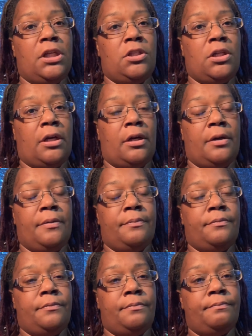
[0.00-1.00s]
can
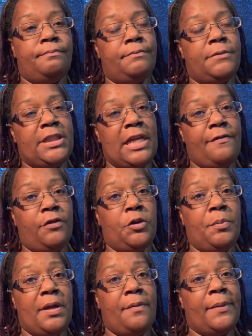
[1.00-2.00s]
um, save a
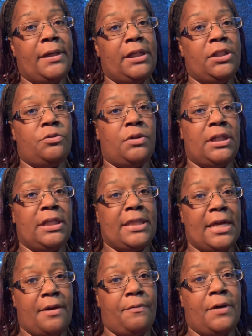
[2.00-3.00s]
little bit of money doing it
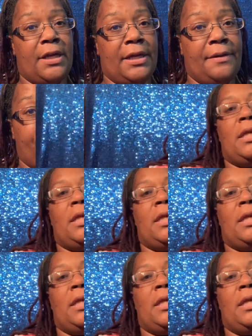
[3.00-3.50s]
that way.